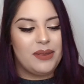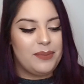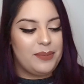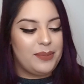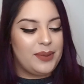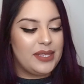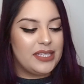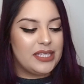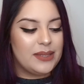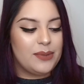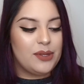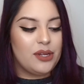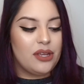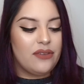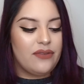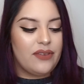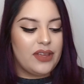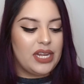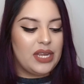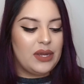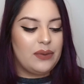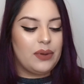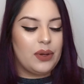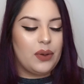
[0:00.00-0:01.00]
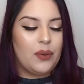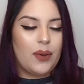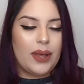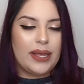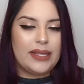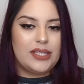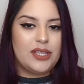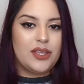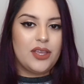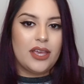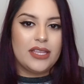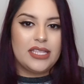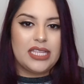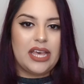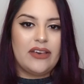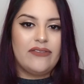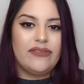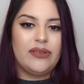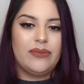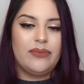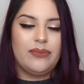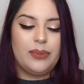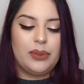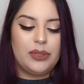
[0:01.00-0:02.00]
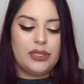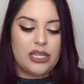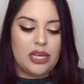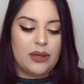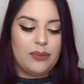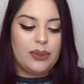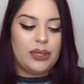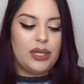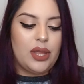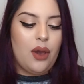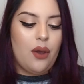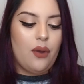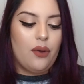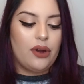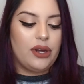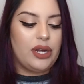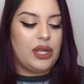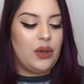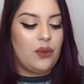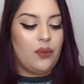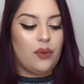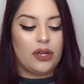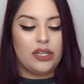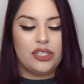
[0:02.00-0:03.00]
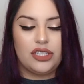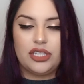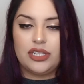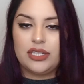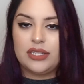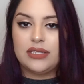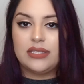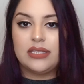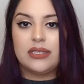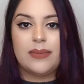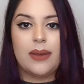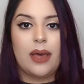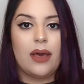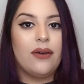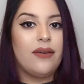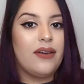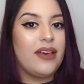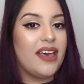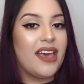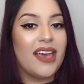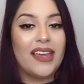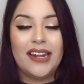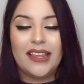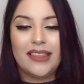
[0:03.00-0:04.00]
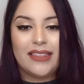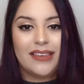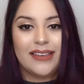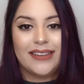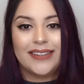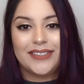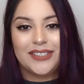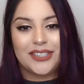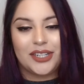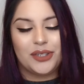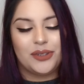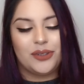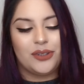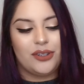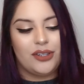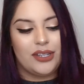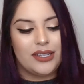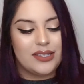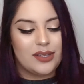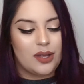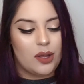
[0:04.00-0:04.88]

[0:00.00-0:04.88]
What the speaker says: Please let me know of any requests that you guys have down below, or any questions about anything in general, as